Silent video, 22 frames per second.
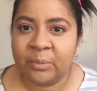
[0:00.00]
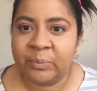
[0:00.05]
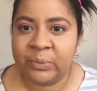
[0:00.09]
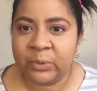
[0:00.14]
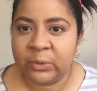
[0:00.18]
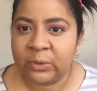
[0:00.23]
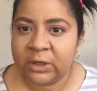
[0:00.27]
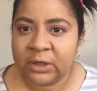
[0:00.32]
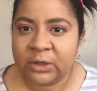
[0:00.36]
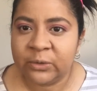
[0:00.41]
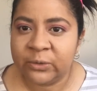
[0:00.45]

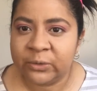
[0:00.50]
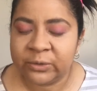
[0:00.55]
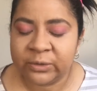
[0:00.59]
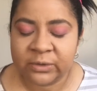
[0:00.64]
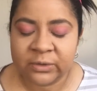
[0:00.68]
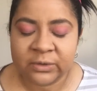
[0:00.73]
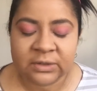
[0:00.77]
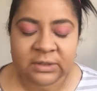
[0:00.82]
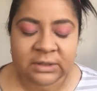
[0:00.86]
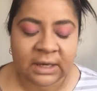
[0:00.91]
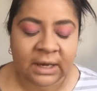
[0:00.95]
beauty
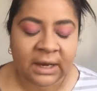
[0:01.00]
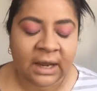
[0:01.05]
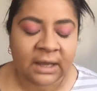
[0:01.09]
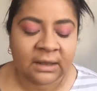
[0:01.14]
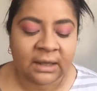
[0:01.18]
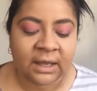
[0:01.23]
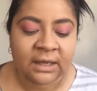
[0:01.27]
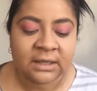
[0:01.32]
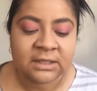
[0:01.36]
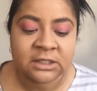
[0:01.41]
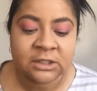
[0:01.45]
gurus. Like, I
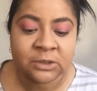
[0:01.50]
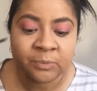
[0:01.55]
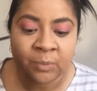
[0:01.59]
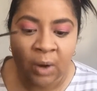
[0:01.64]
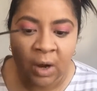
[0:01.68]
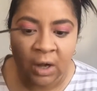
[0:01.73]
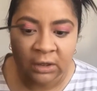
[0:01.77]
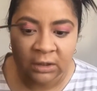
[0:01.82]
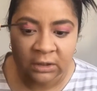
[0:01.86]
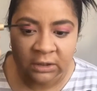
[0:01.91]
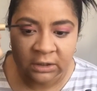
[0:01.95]
like
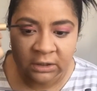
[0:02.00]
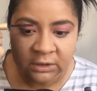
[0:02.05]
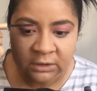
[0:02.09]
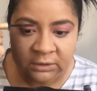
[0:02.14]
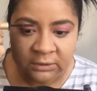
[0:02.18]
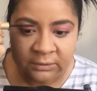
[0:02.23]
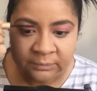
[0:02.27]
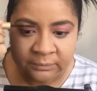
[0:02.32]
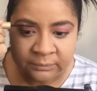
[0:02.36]
smaller